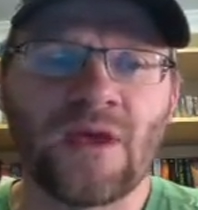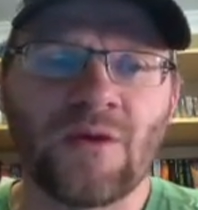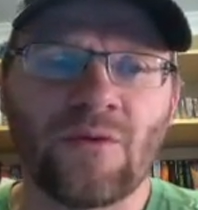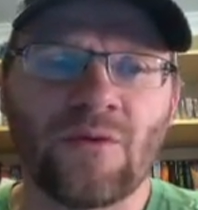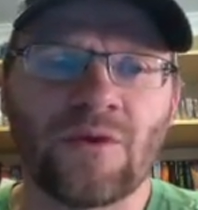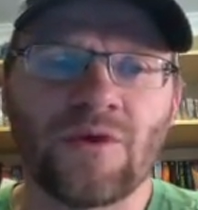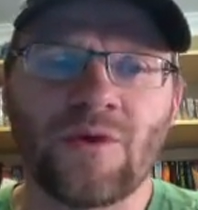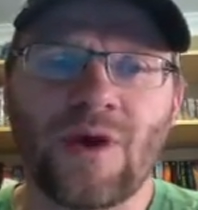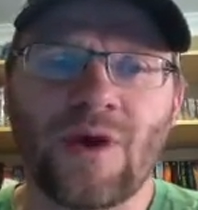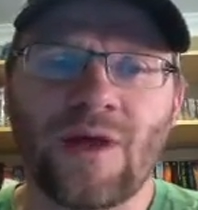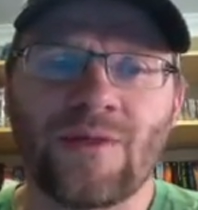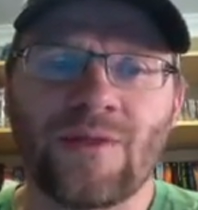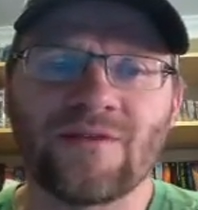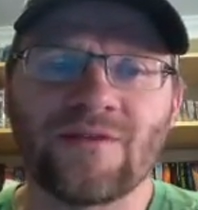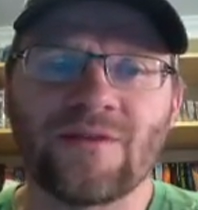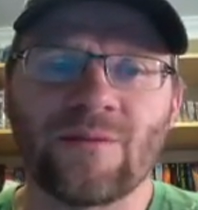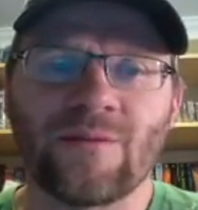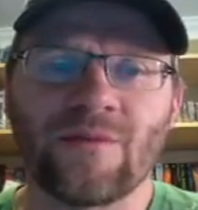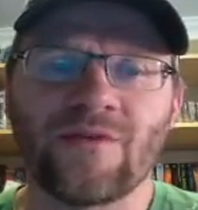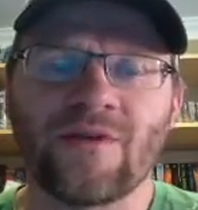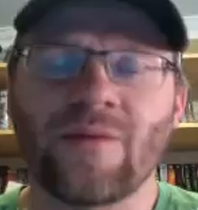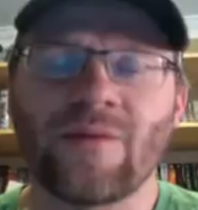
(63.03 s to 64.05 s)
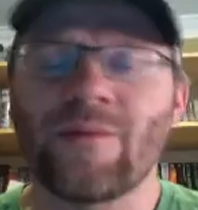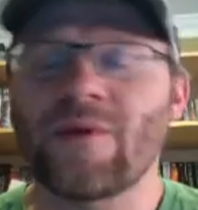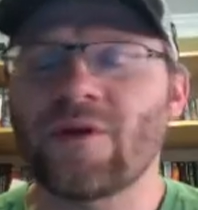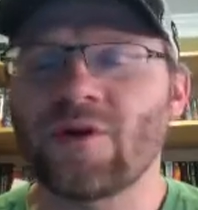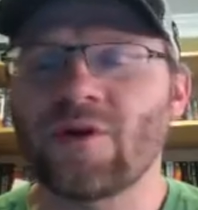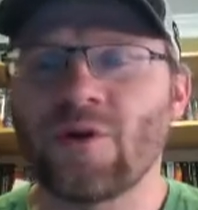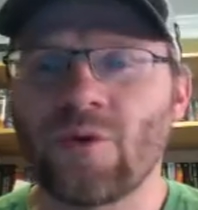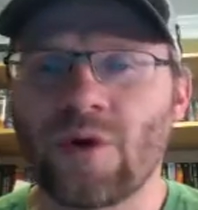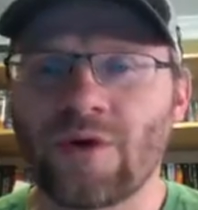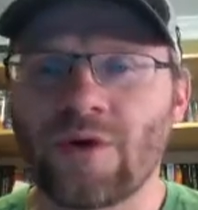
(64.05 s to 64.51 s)
When you add these numbers it'll
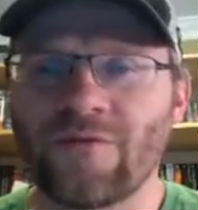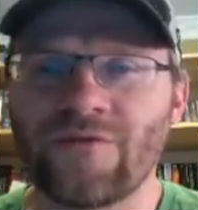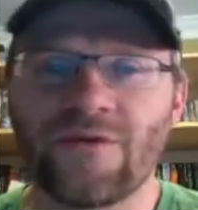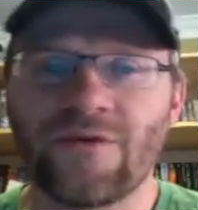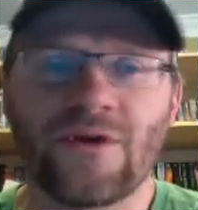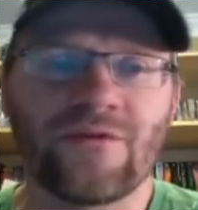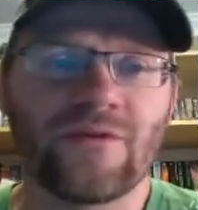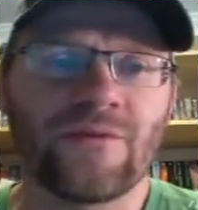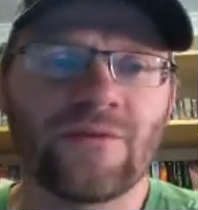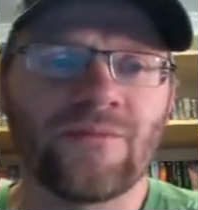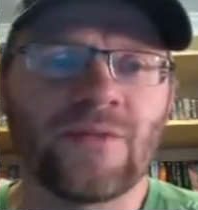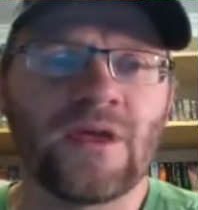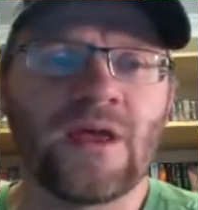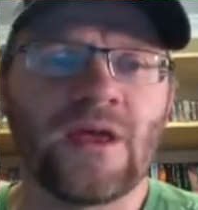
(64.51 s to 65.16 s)
go on forever.